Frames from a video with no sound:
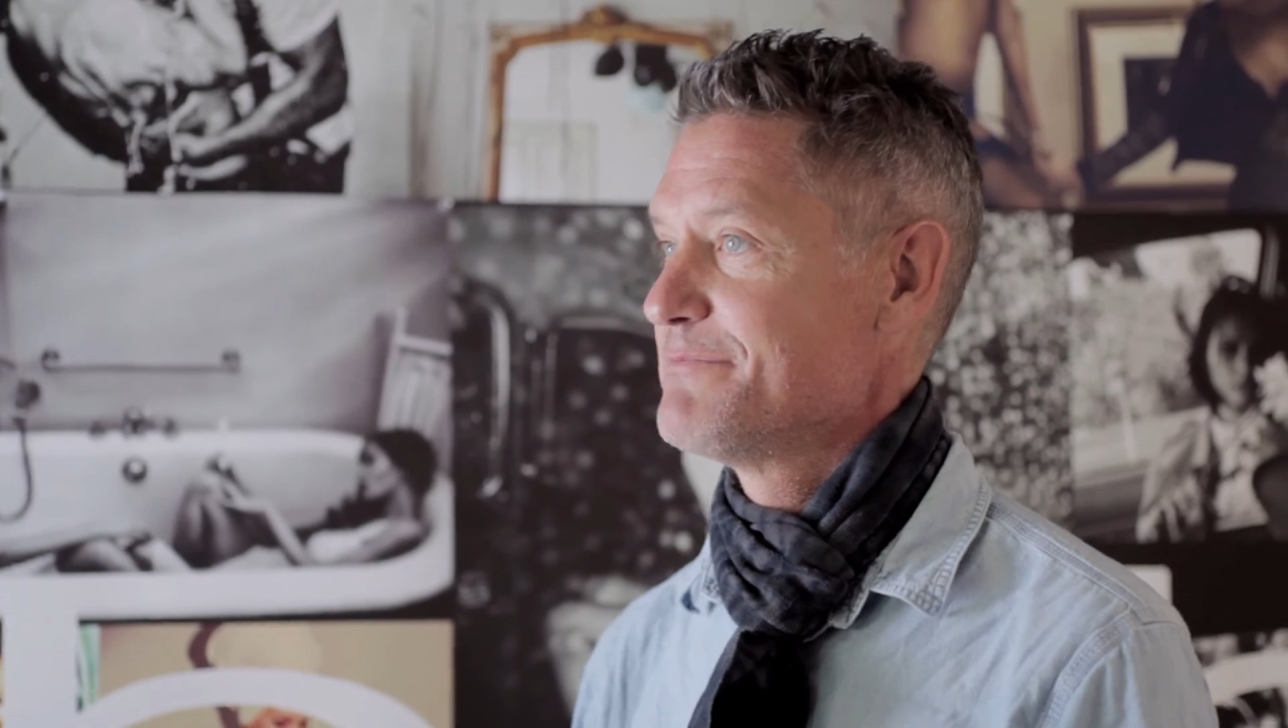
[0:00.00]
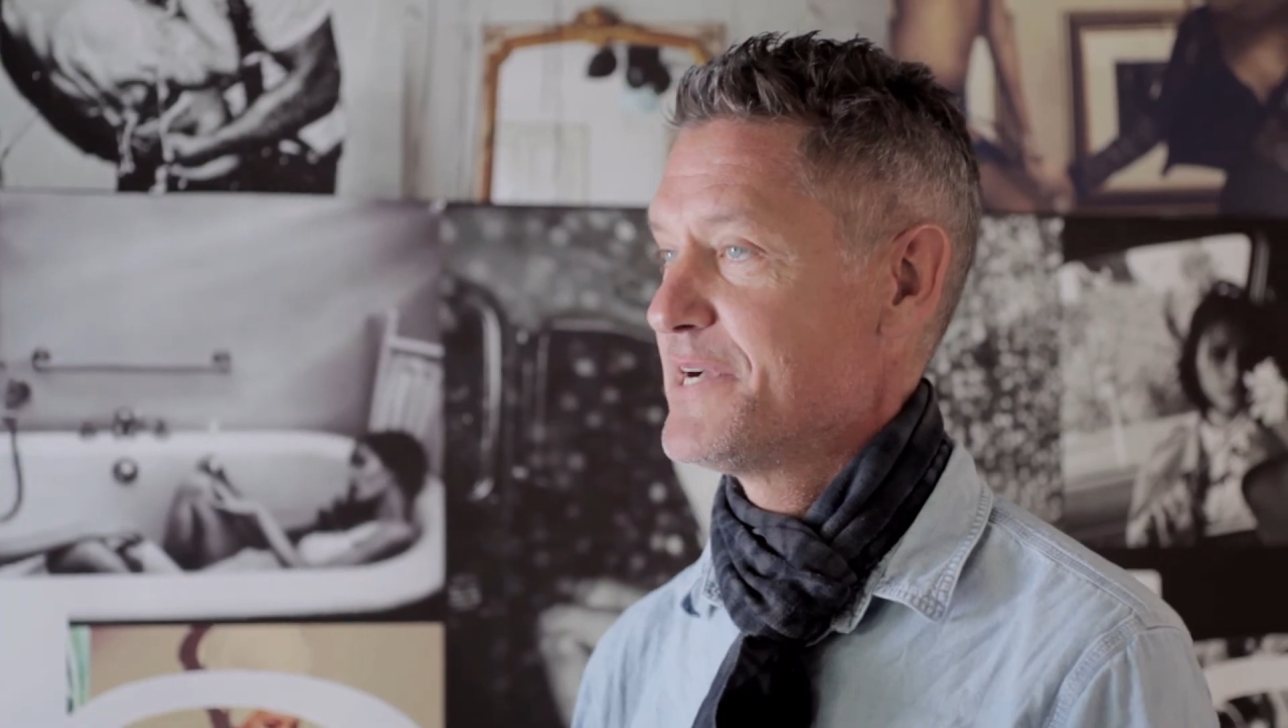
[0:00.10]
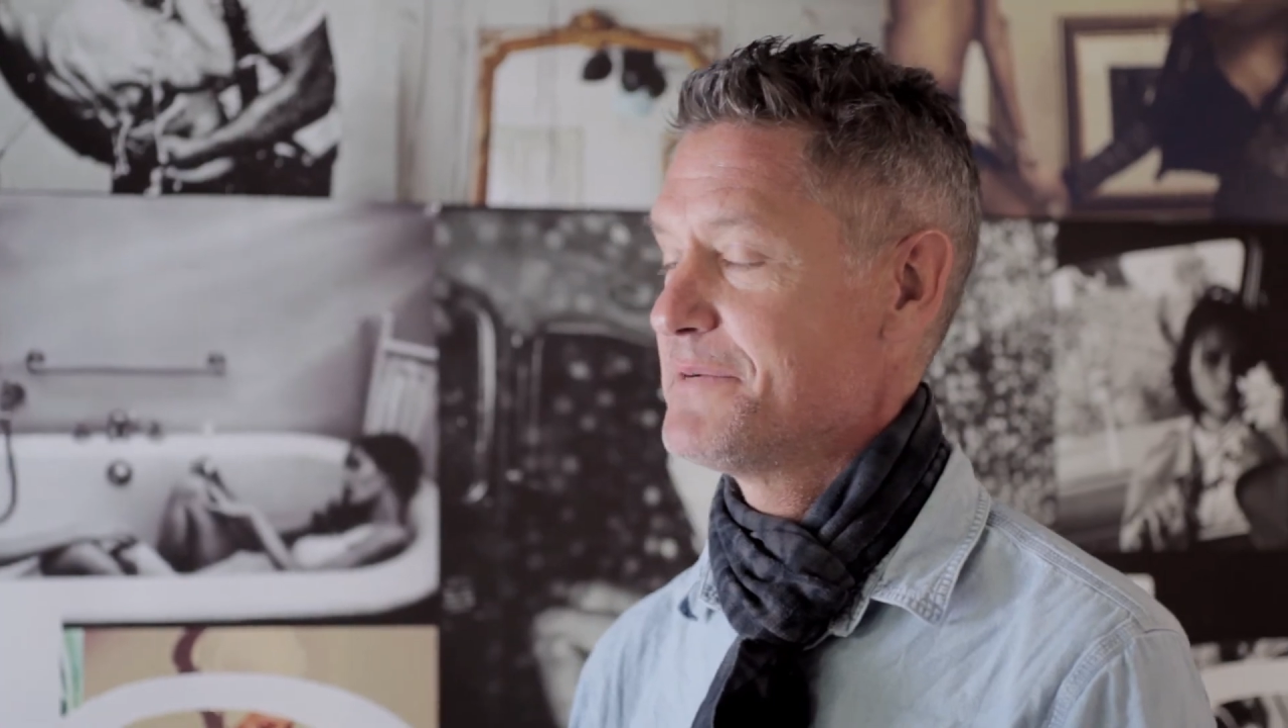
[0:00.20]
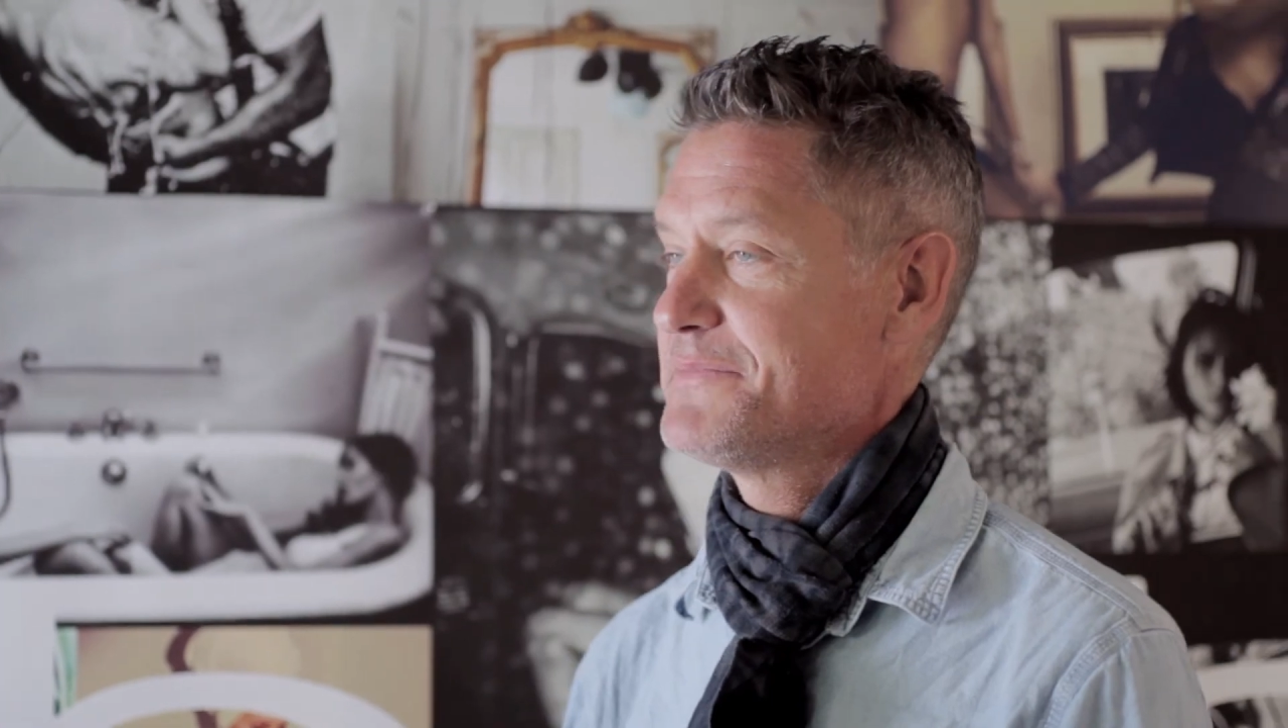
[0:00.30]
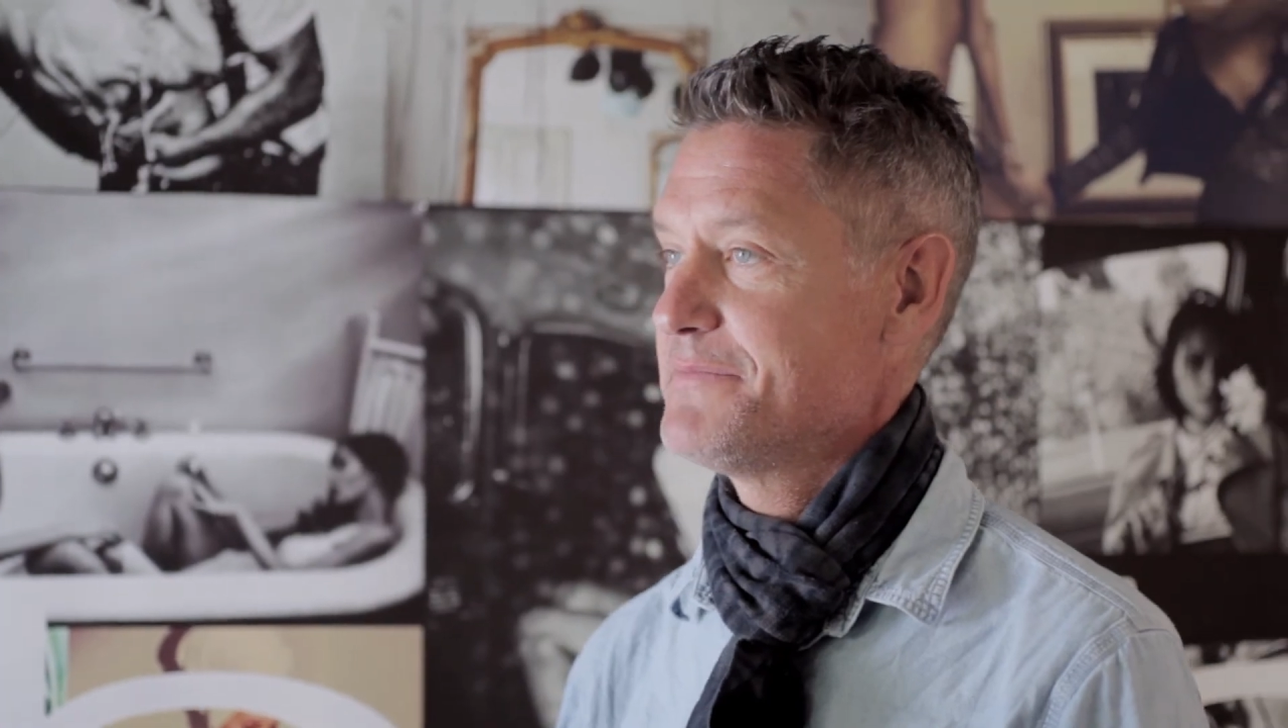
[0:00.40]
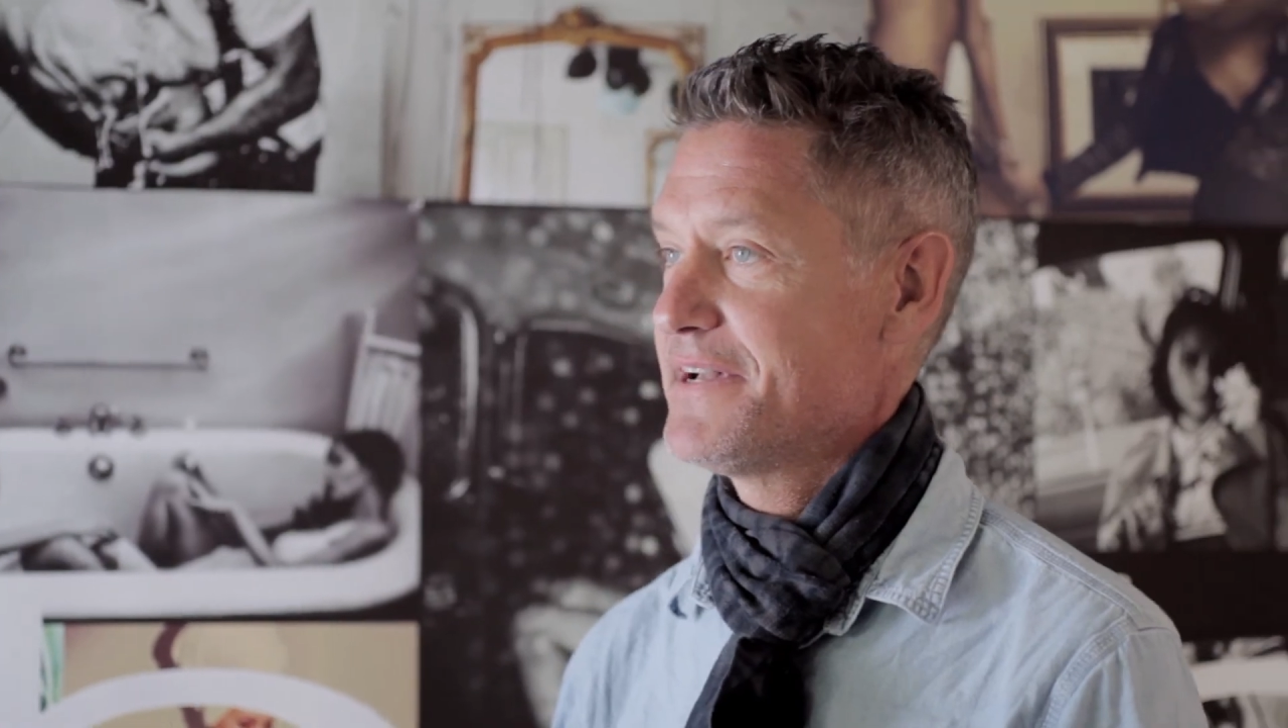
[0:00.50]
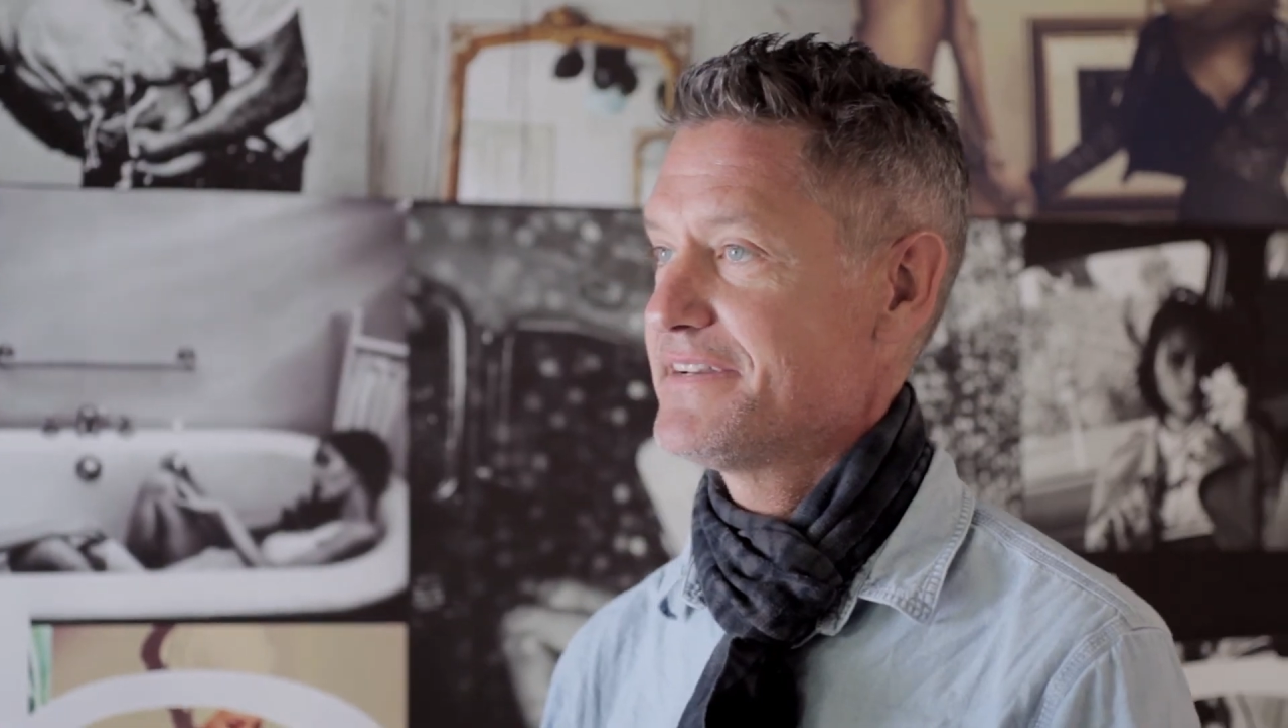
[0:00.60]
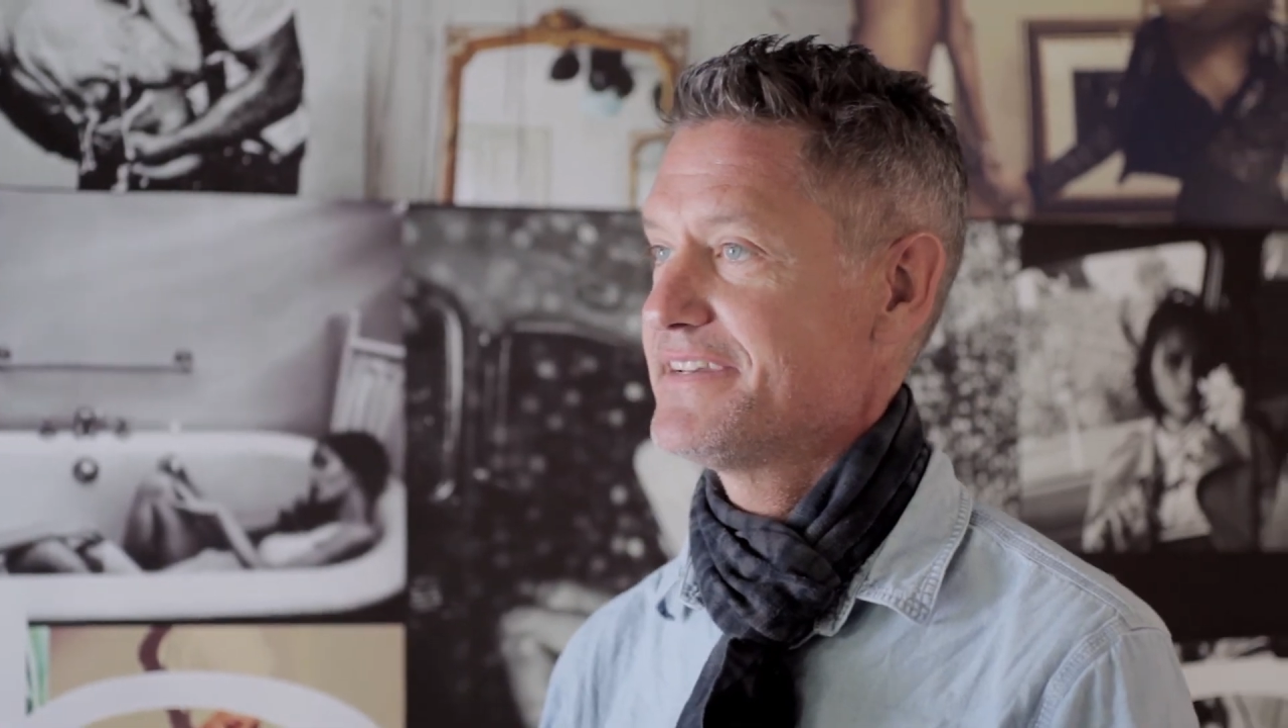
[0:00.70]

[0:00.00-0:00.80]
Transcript: pumped about